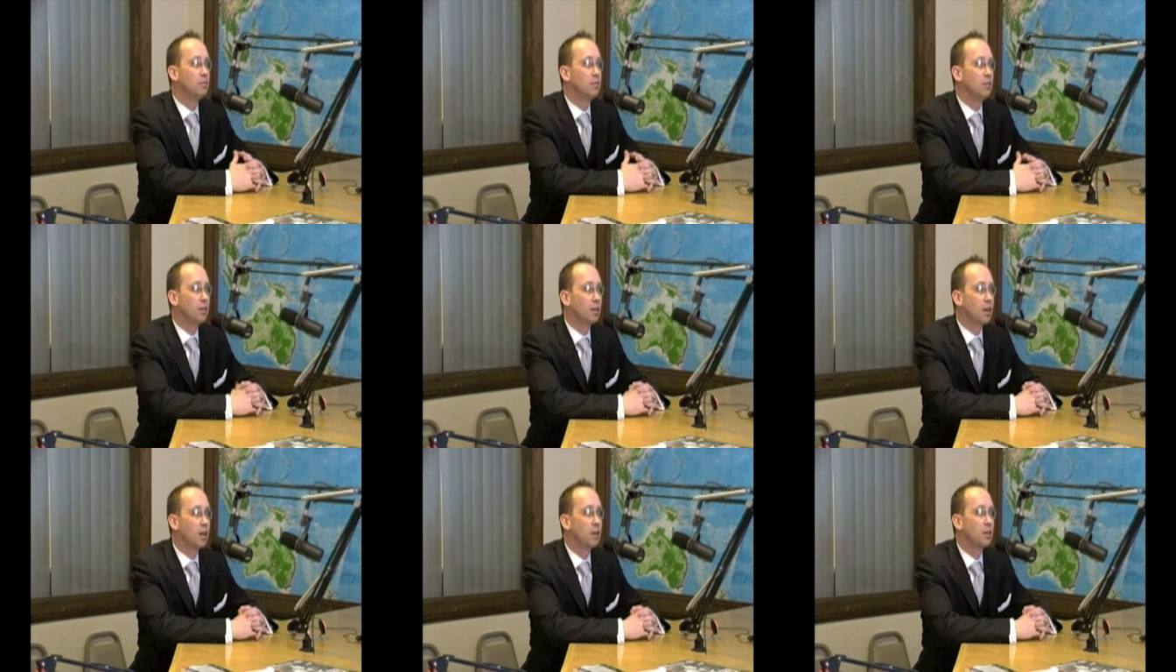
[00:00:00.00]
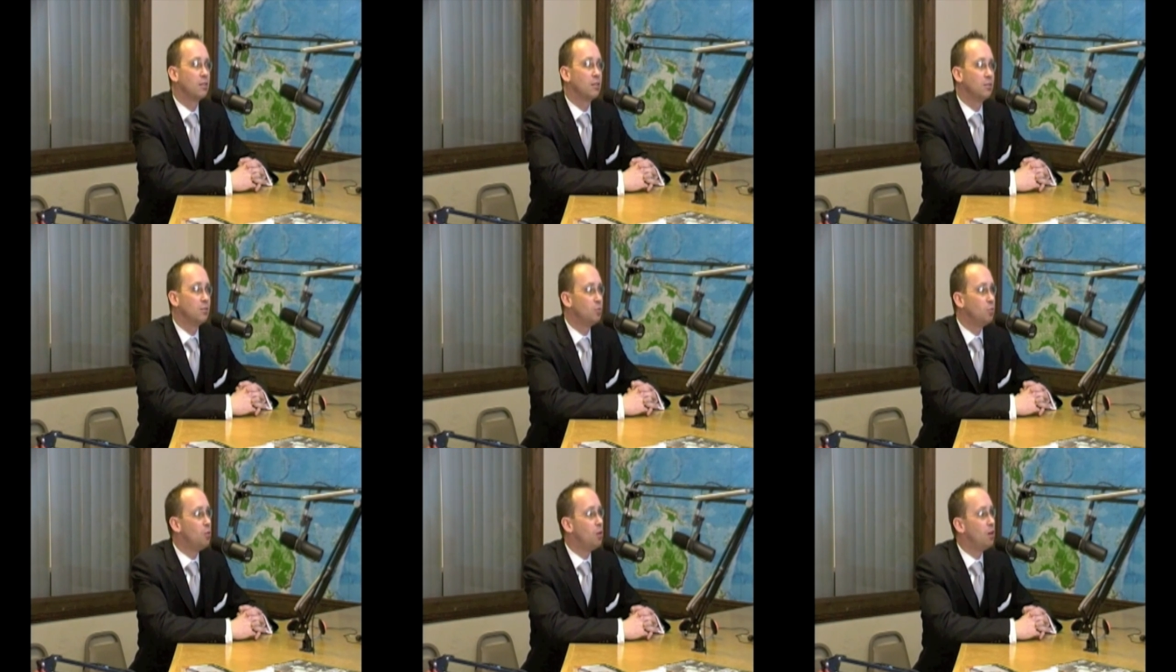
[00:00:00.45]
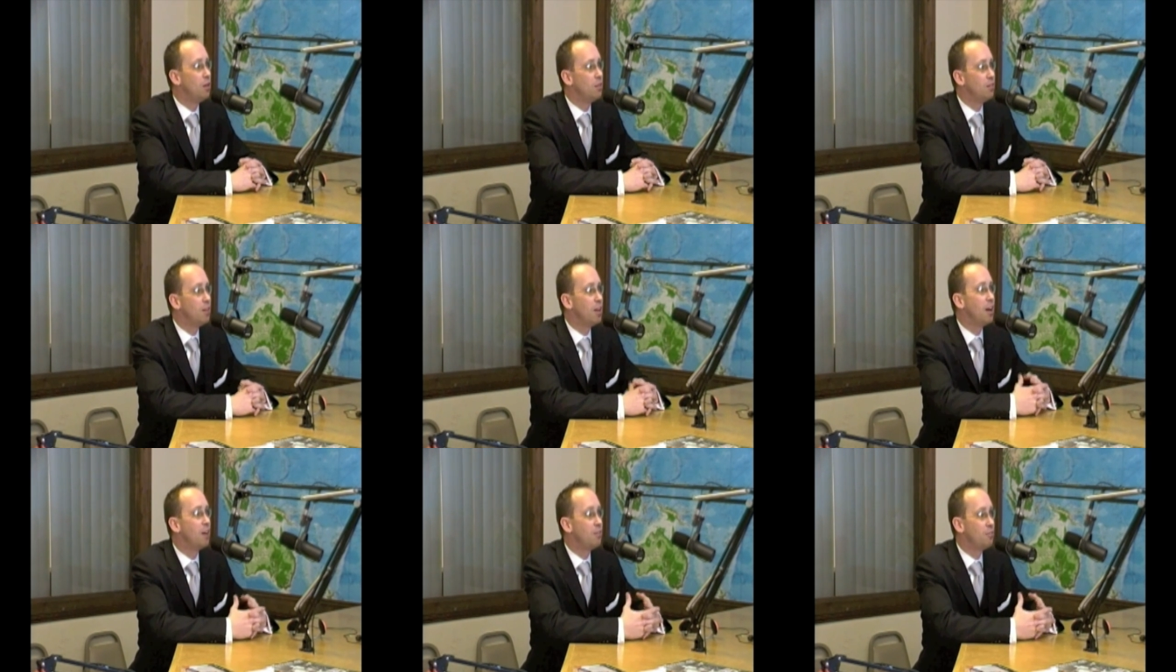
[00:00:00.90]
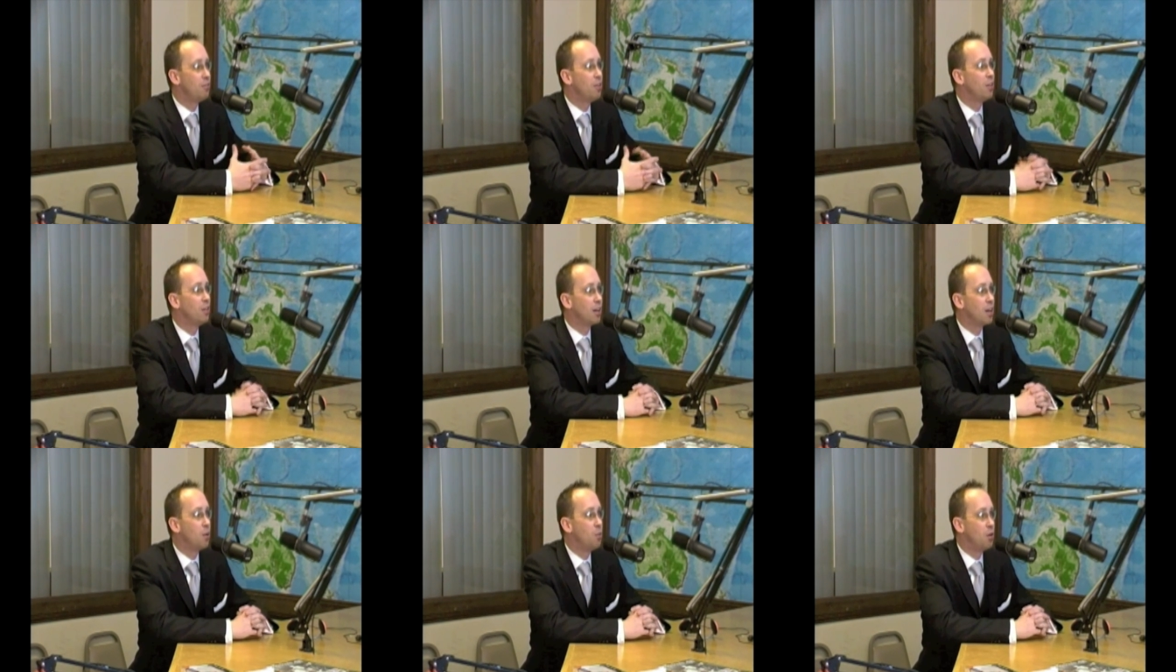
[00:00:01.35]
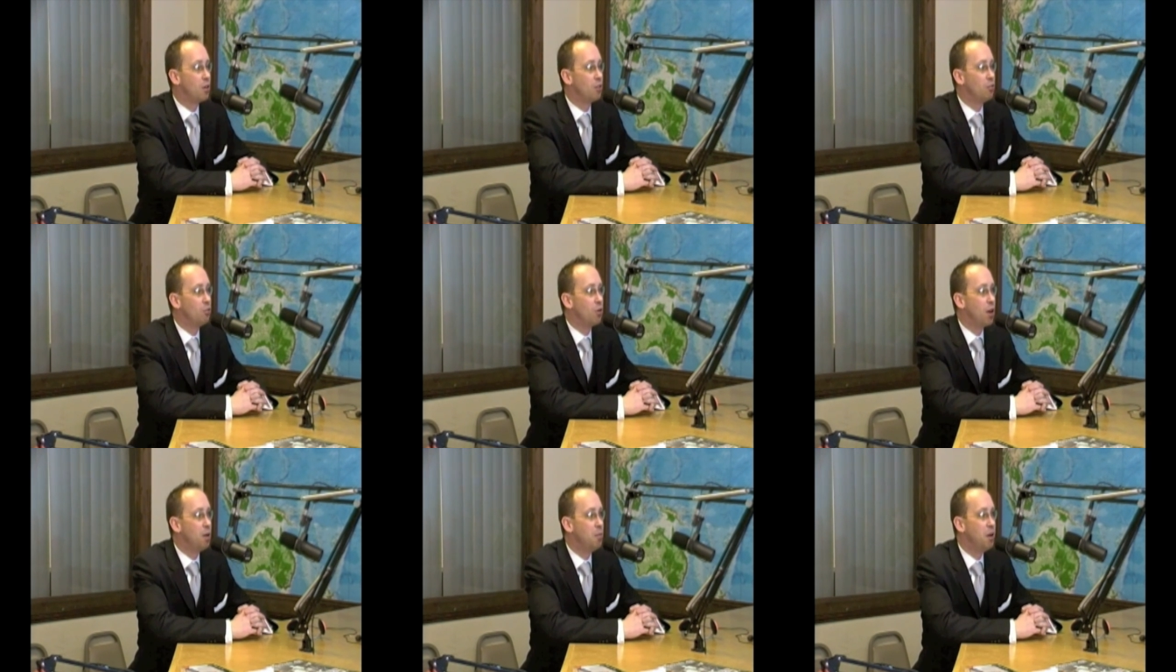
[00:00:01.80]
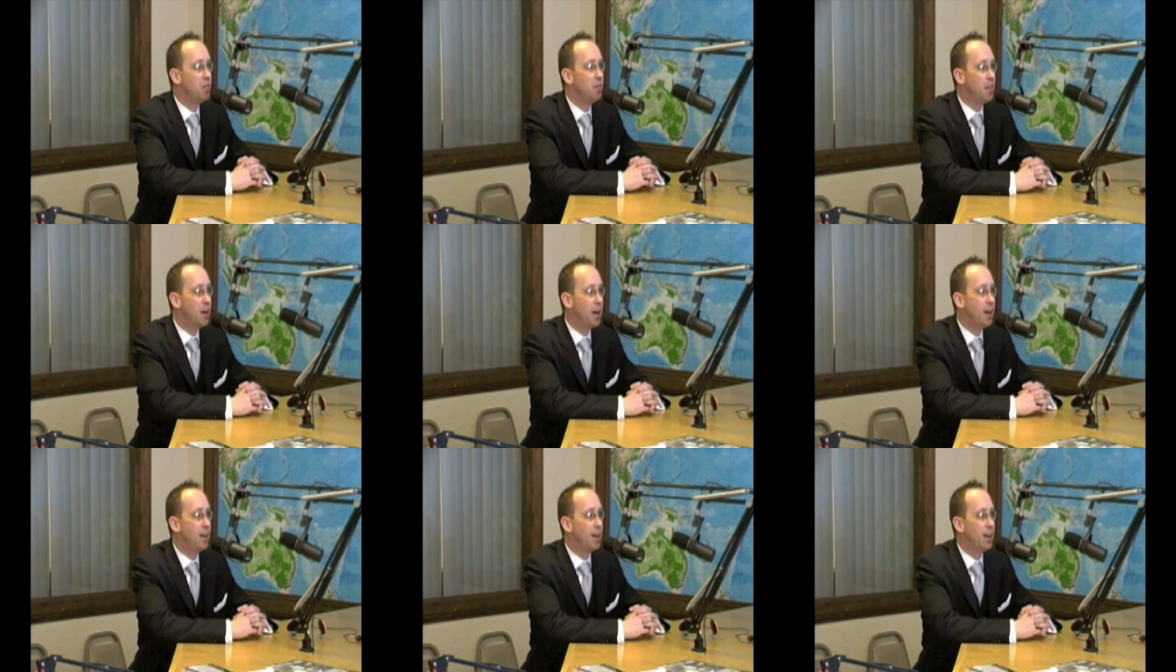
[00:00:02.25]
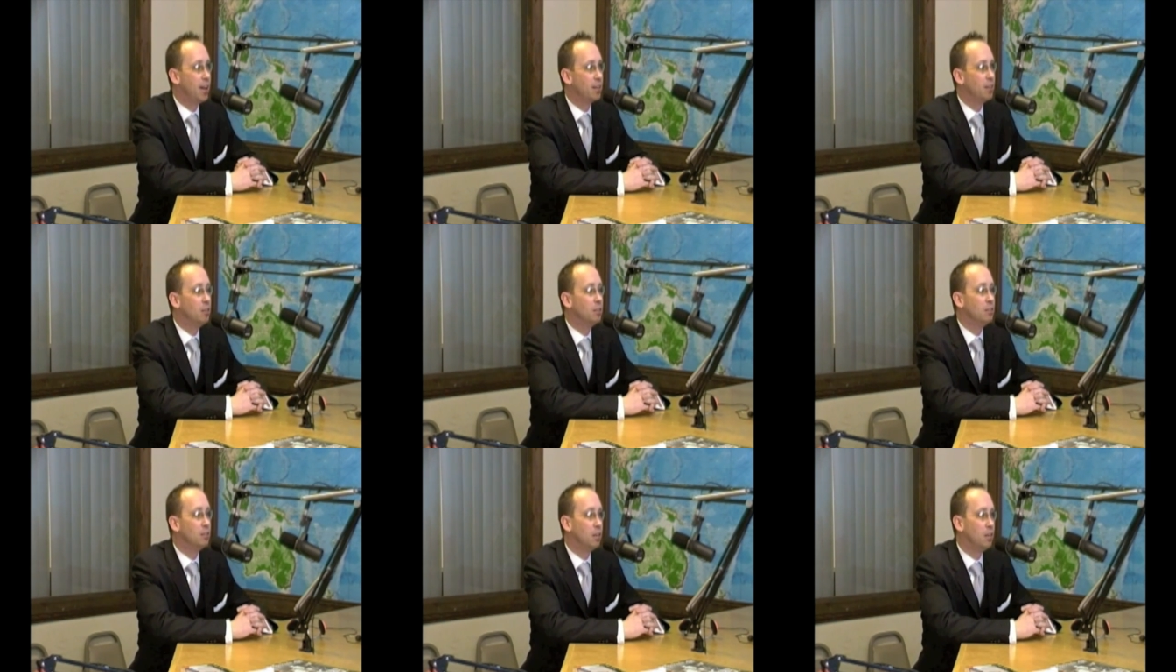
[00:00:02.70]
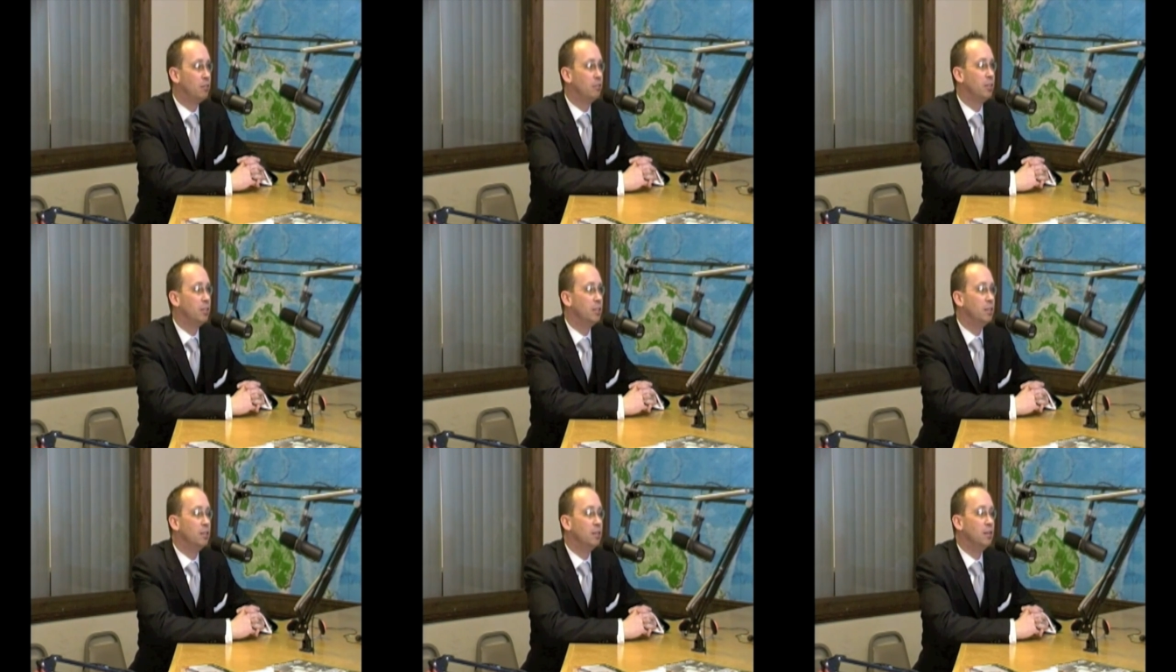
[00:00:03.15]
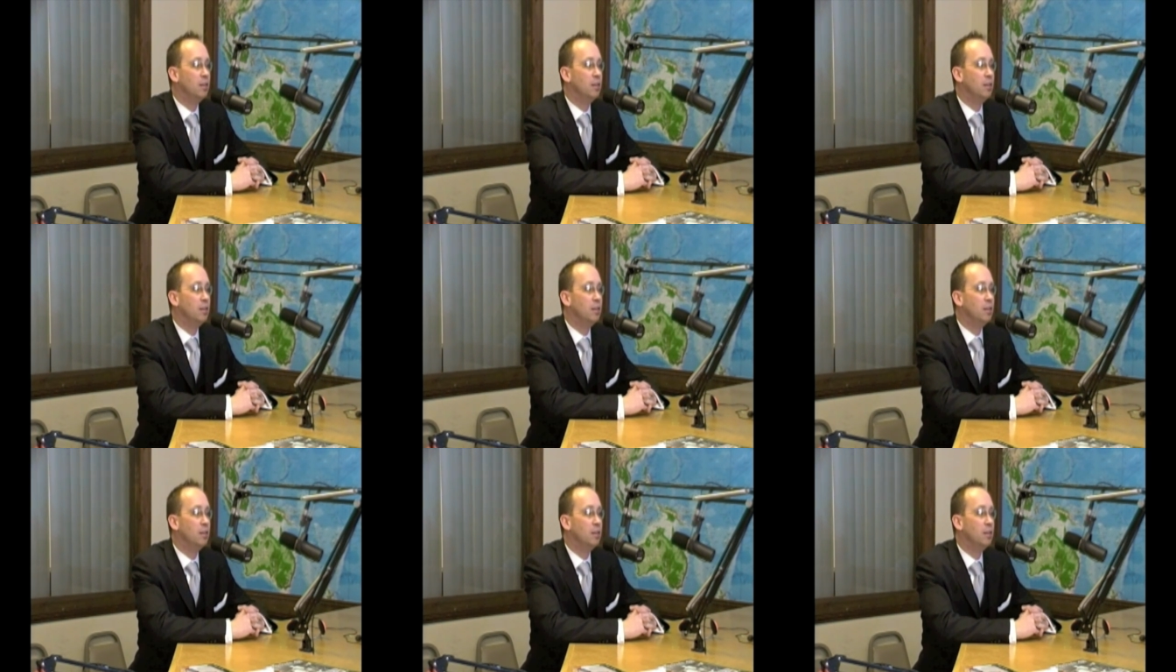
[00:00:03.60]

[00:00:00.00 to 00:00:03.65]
I felt like I wanted to write about that angle of it,